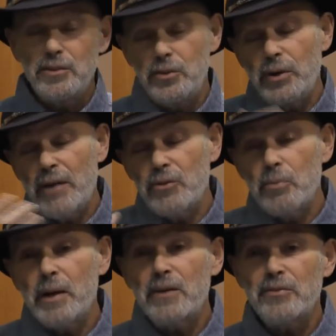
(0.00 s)
You have no
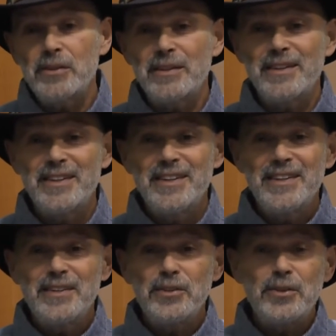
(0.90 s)
benefit.
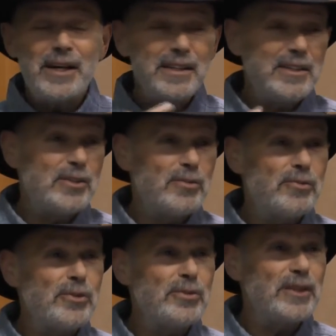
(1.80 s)
You're not eating the
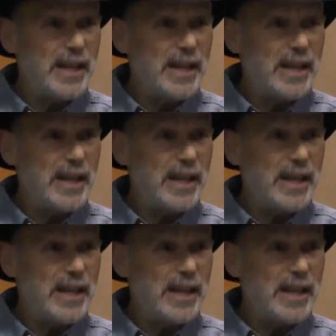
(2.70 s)
fruit,